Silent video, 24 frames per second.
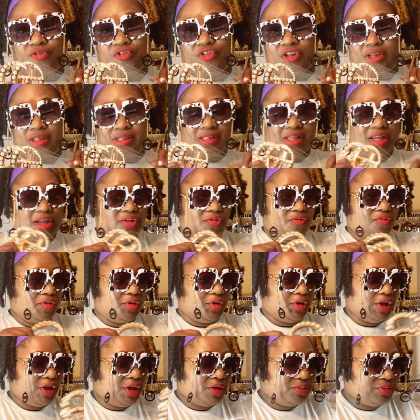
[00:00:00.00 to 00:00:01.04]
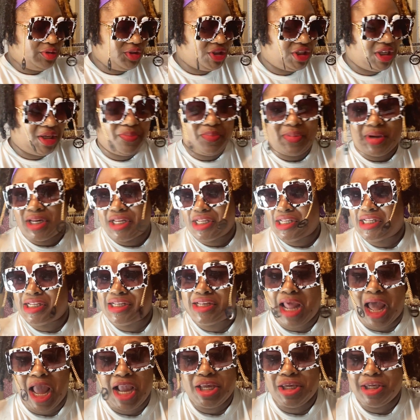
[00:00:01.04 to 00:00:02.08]
G stands for Gucci, but it's
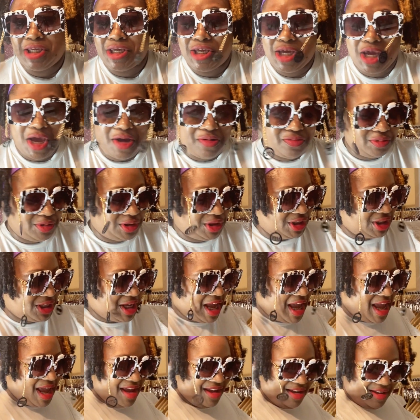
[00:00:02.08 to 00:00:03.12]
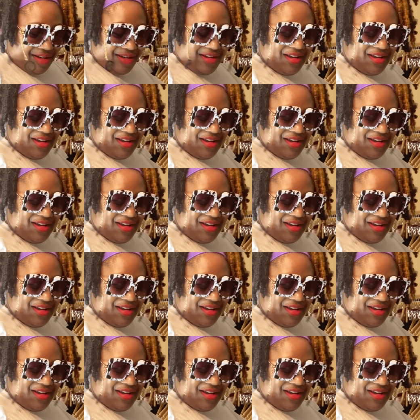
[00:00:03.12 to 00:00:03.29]
not Gucci.